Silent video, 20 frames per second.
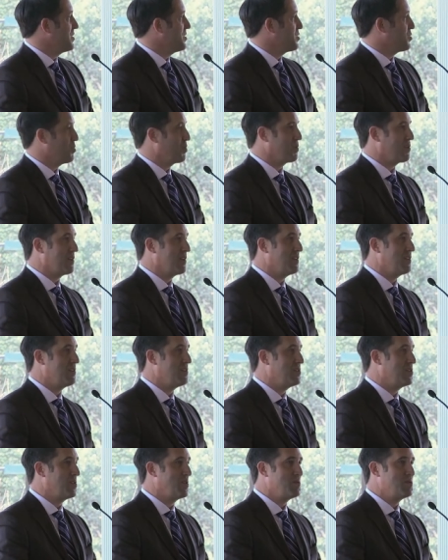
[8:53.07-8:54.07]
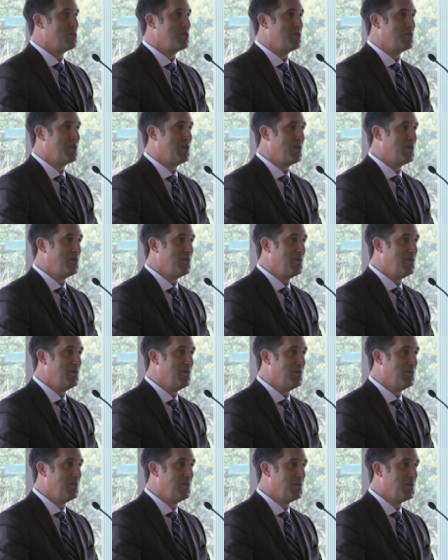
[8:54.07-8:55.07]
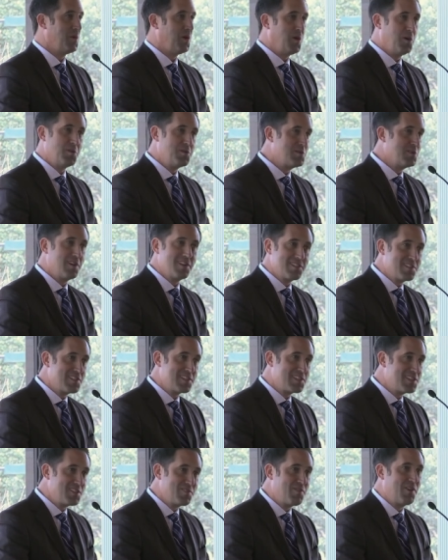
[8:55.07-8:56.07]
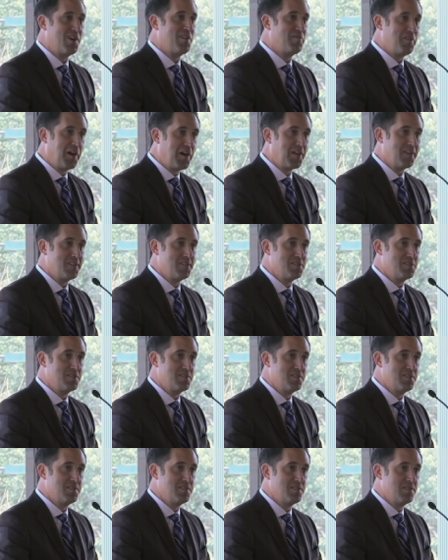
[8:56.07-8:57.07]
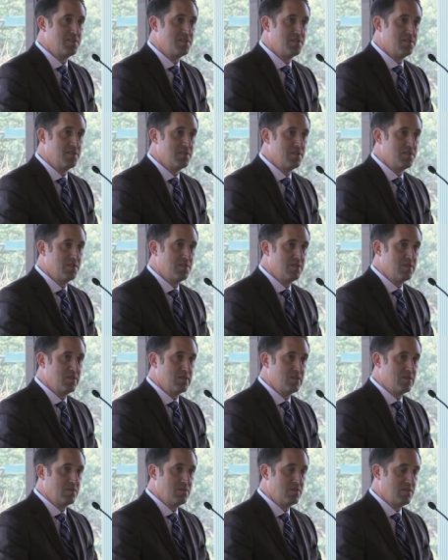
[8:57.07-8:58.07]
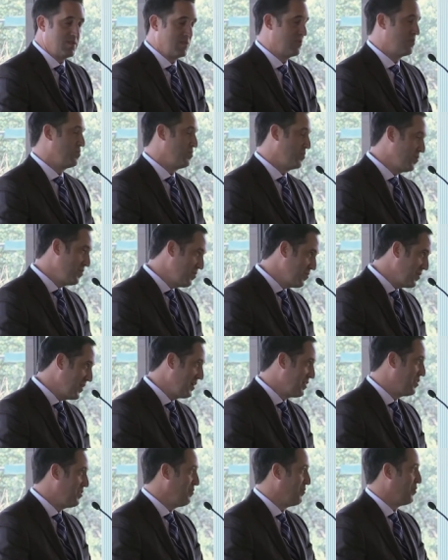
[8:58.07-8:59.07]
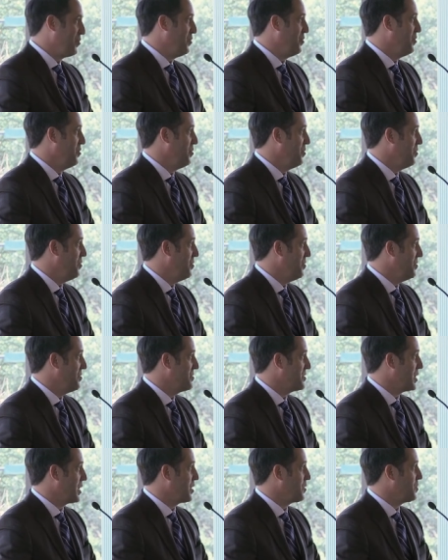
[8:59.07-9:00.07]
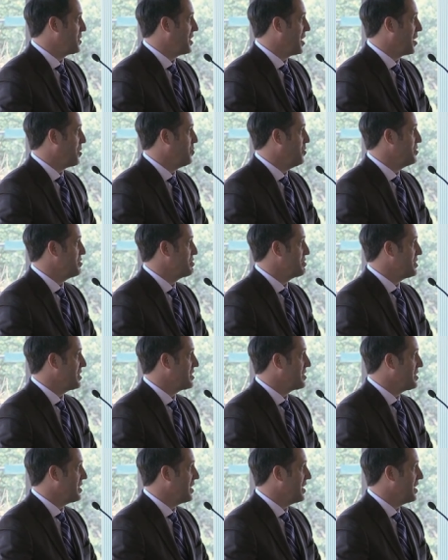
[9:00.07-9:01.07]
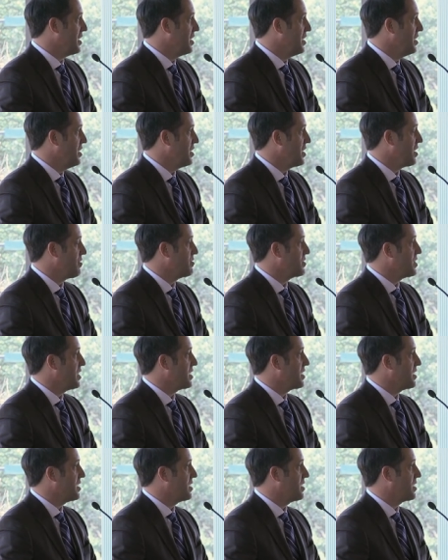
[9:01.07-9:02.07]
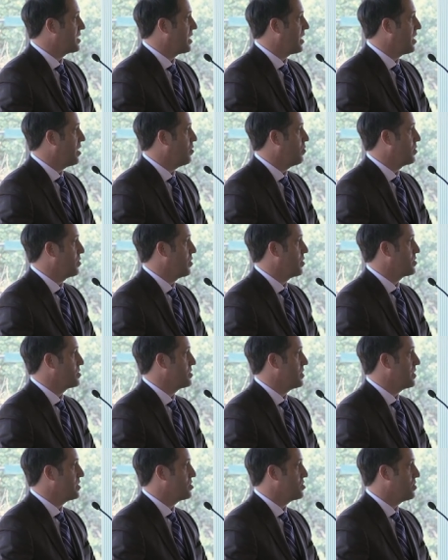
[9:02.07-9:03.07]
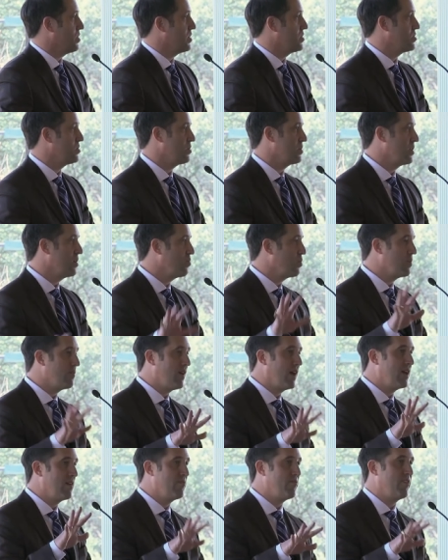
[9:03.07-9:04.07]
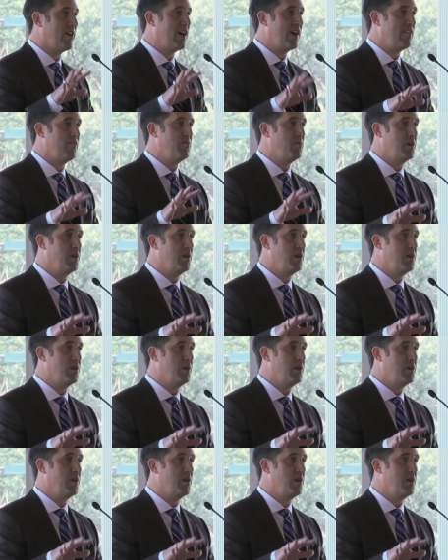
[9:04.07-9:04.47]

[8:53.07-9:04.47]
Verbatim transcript: said, well, Glenn, don't you know oil's not sixty-five dollars? So thank you for telling me. I appreciate that. You have to take into account with our state treasury that we've had five